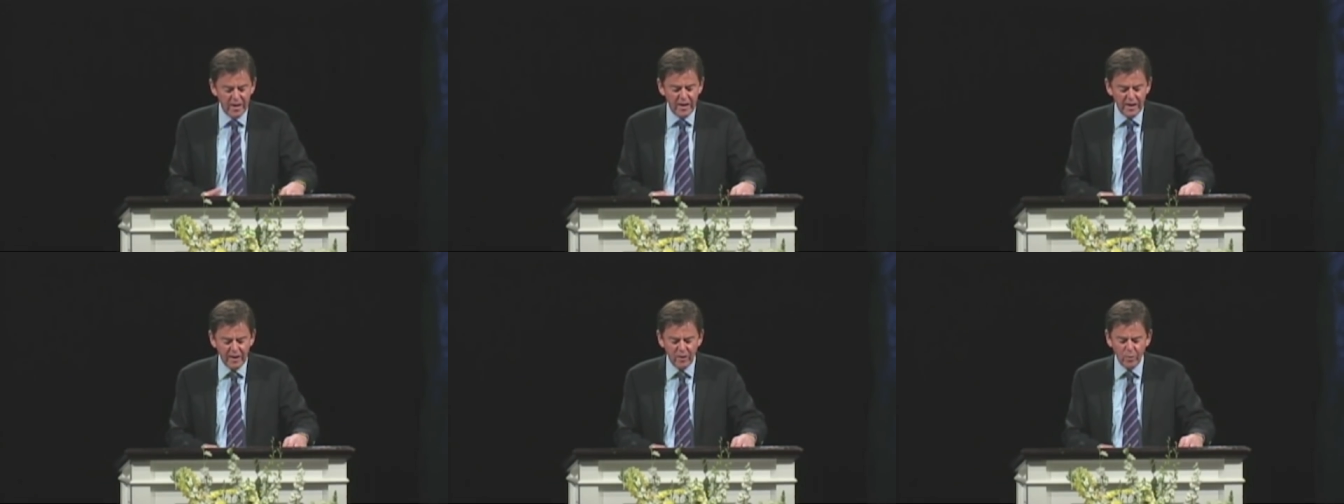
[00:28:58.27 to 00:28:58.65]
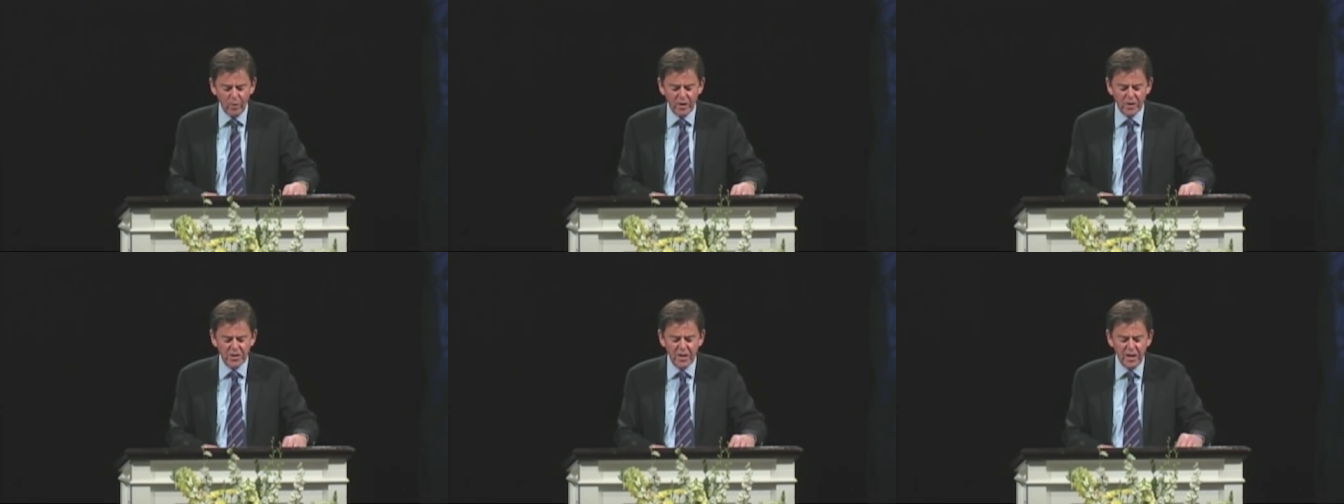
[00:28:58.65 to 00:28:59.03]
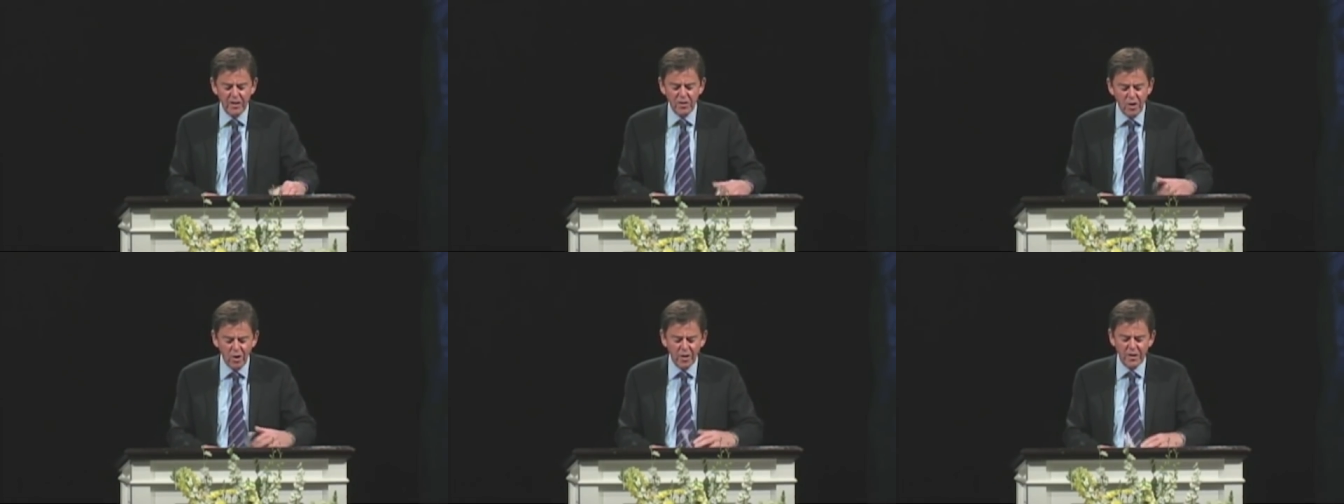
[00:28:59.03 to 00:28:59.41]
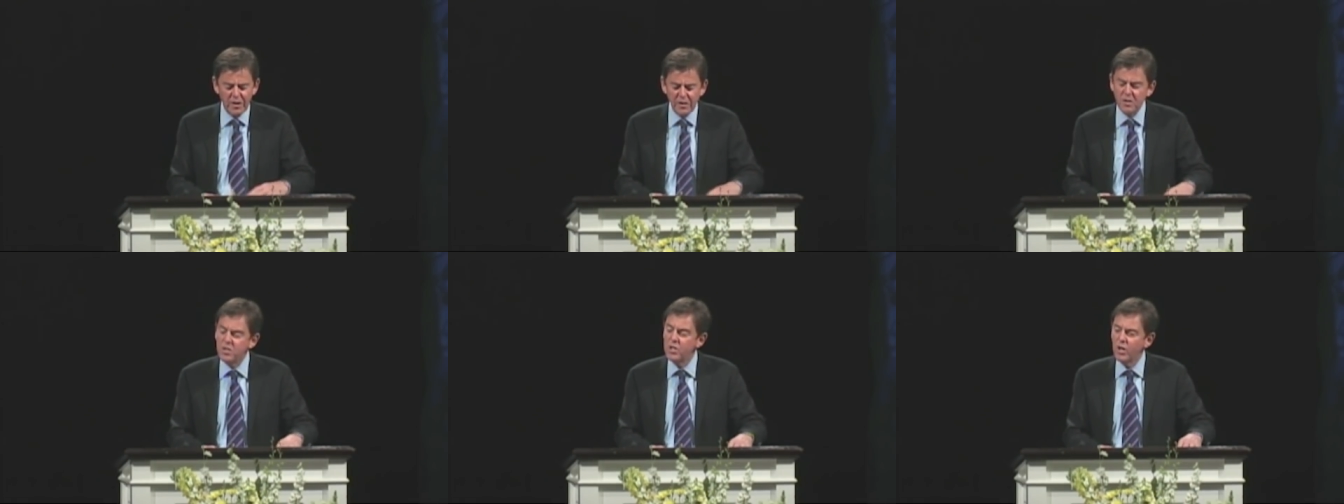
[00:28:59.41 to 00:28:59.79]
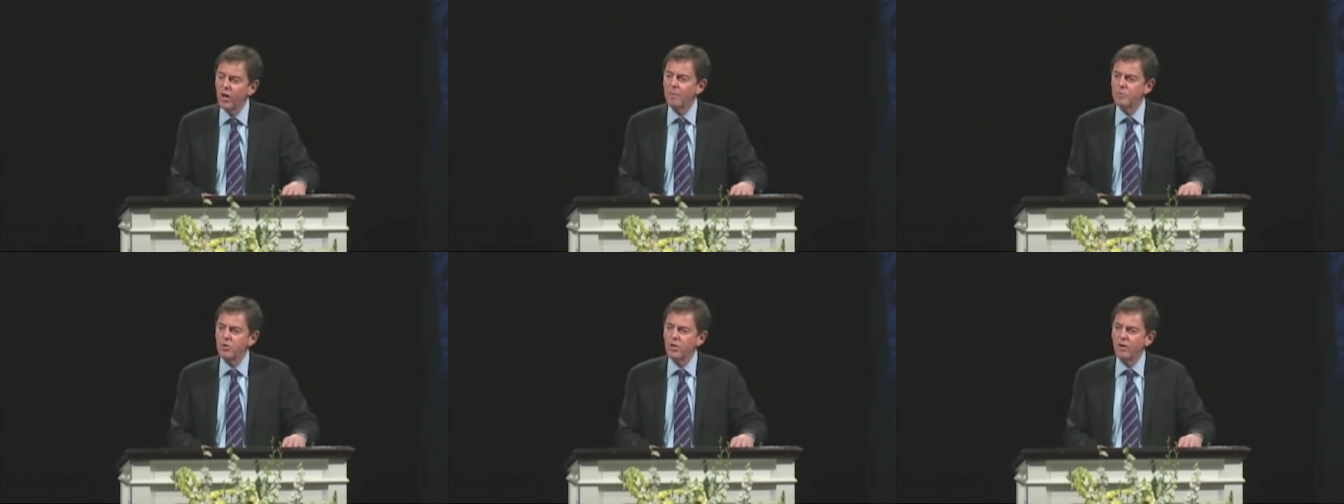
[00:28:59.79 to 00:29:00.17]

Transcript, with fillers: In other words, not in terms